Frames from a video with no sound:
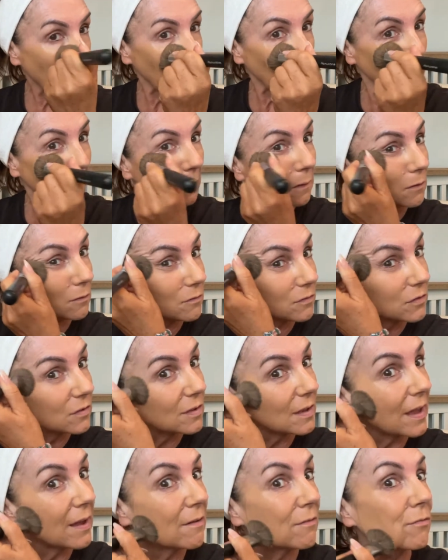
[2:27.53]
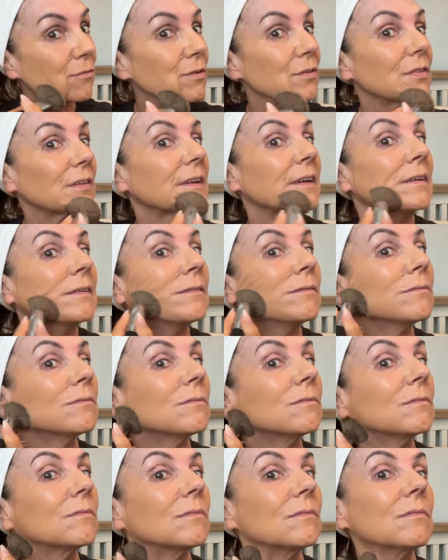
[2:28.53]
It covers everything.
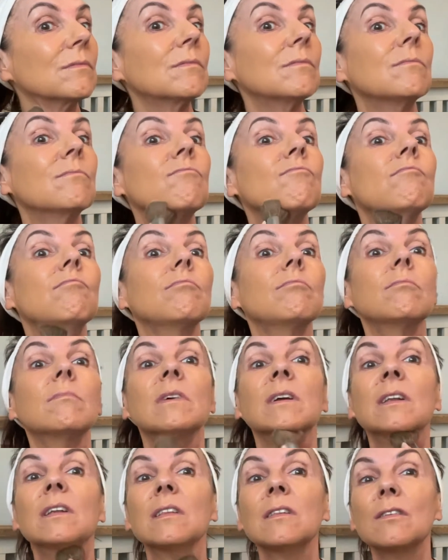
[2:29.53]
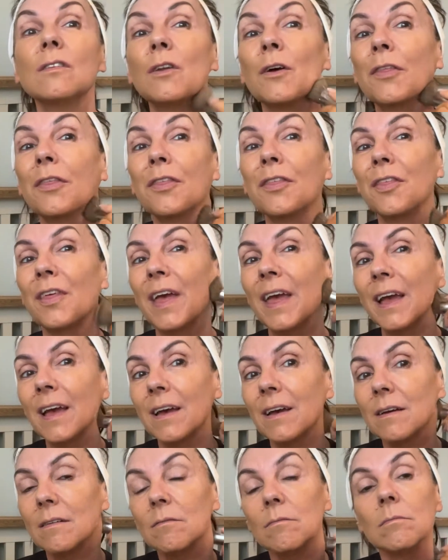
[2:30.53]
And it's not thick
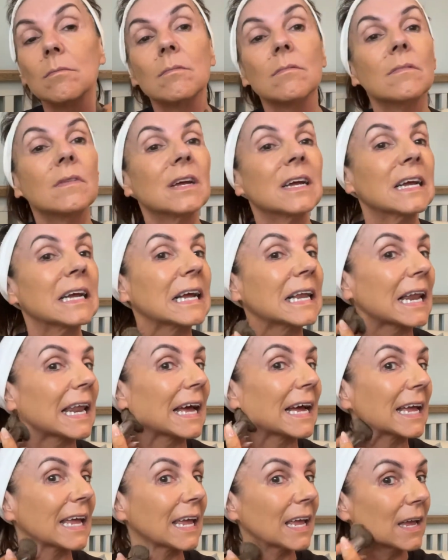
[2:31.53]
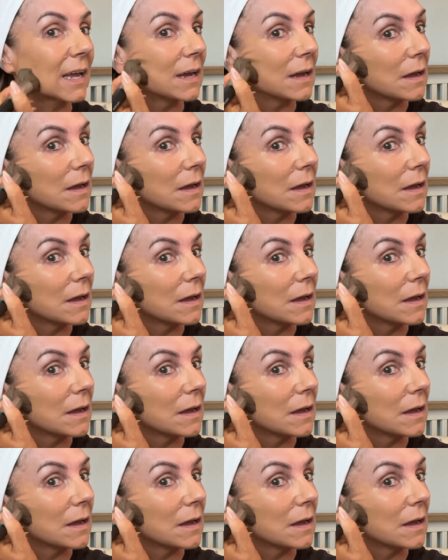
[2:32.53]
and claggy.